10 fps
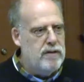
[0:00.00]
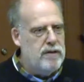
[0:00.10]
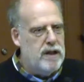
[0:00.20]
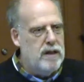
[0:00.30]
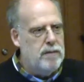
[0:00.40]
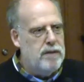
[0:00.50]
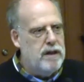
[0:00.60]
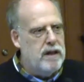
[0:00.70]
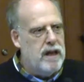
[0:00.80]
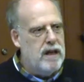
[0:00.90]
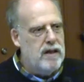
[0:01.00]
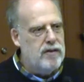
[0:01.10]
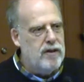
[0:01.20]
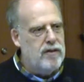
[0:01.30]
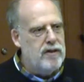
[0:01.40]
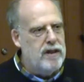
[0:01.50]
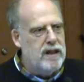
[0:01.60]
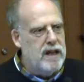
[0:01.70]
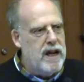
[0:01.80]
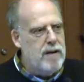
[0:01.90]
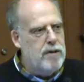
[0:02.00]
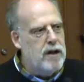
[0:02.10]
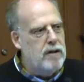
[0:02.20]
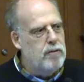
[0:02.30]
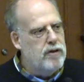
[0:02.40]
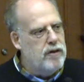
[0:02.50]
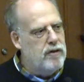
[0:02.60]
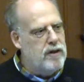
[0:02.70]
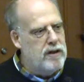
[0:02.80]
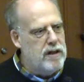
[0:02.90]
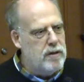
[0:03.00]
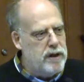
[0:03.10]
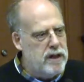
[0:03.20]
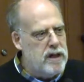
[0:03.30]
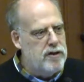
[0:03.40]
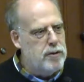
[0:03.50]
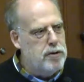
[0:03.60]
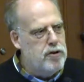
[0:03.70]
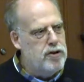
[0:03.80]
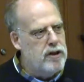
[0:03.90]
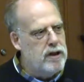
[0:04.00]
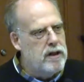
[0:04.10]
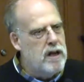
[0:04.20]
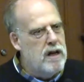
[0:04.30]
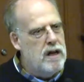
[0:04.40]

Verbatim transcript: developed the LSST camera, which is the DOE contribution